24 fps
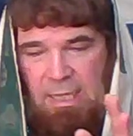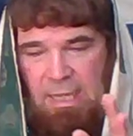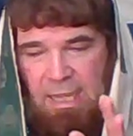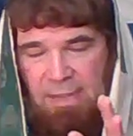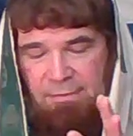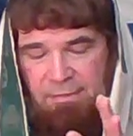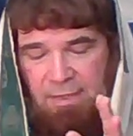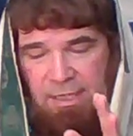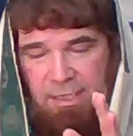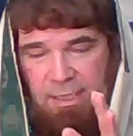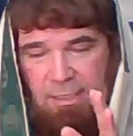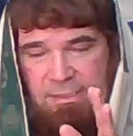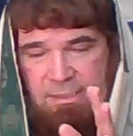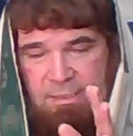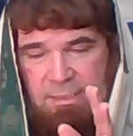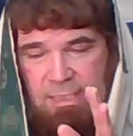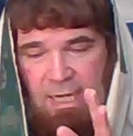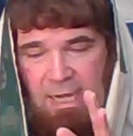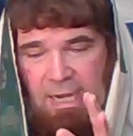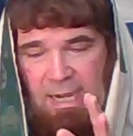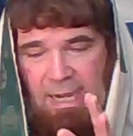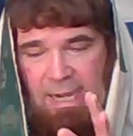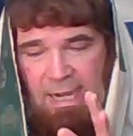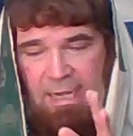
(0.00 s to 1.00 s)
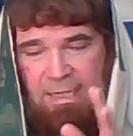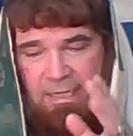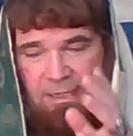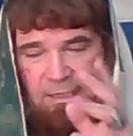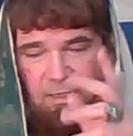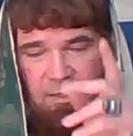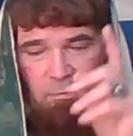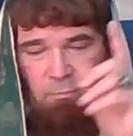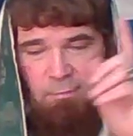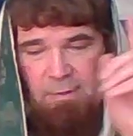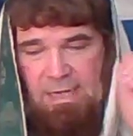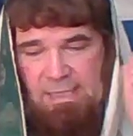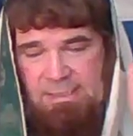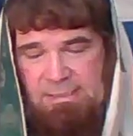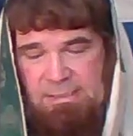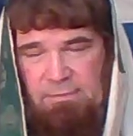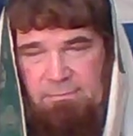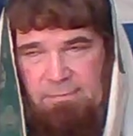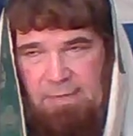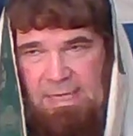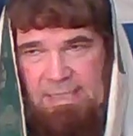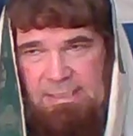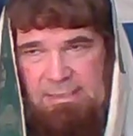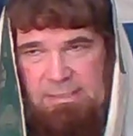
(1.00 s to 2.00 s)
And then he died and he
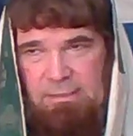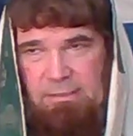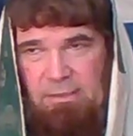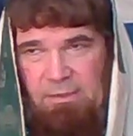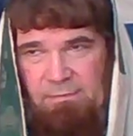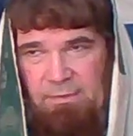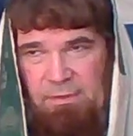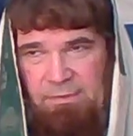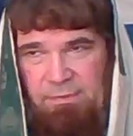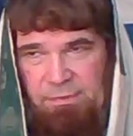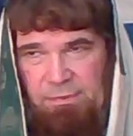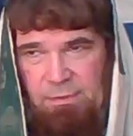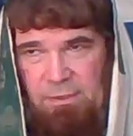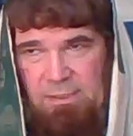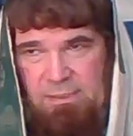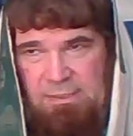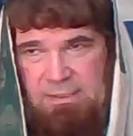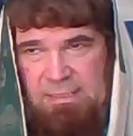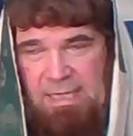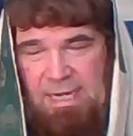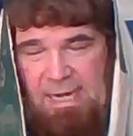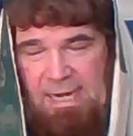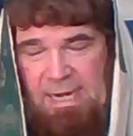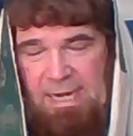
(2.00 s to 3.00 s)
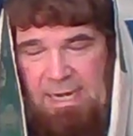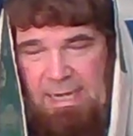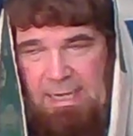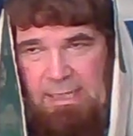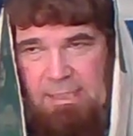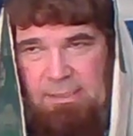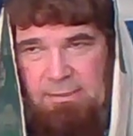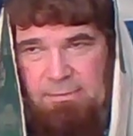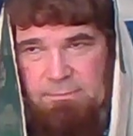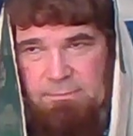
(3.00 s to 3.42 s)
resurrected on the third day,